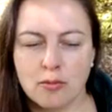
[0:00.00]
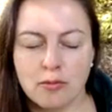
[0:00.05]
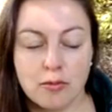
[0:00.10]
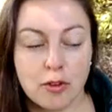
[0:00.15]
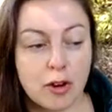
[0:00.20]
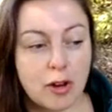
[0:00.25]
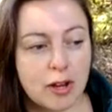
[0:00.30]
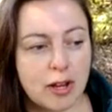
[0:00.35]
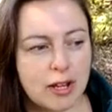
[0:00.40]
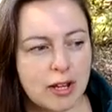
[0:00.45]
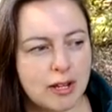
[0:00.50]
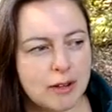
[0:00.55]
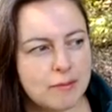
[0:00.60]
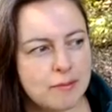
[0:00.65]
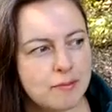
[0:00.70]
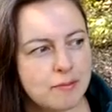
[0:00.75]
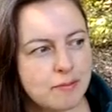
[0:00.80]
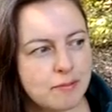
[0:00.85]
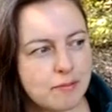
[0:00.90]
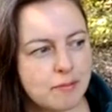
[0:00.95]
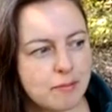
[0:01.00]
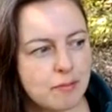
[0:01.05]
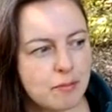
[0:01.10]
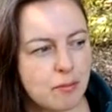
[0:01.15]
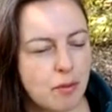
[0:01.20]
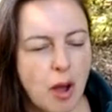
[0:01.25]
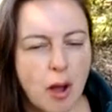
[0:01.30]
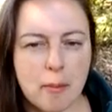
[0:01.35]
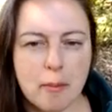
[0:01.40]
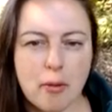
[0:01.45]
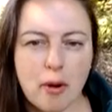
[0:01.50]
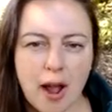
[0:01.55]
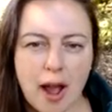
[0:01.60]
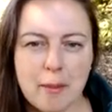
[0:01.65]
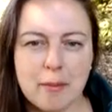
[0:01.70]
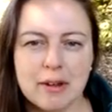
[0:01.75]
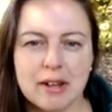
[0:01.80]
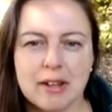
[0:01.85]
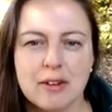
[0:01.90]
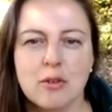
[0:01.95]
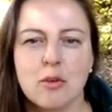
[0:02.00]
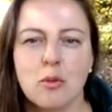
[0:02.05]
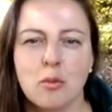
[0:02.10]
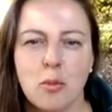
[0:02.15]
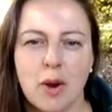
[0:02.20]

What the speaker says: very prominent